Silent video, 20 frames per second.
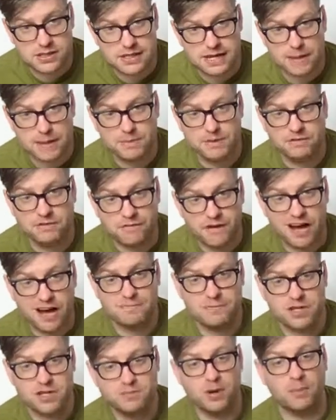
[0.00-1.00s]
name the 5
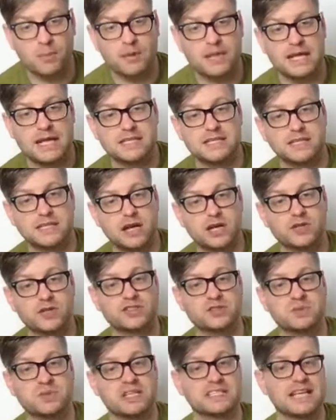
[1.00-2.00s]
most populated
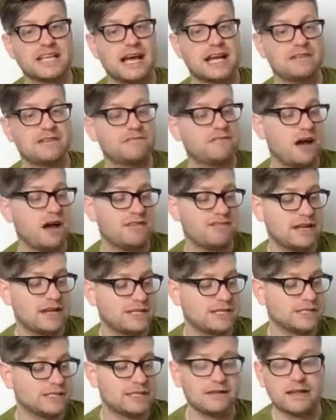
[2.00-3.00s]
countries with exactly 5
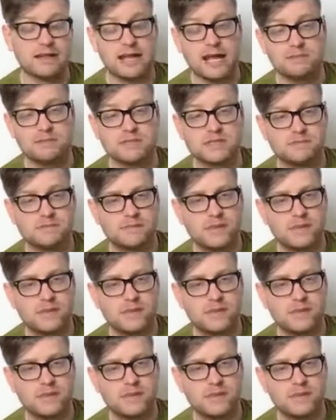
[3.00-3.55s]
letters in their names.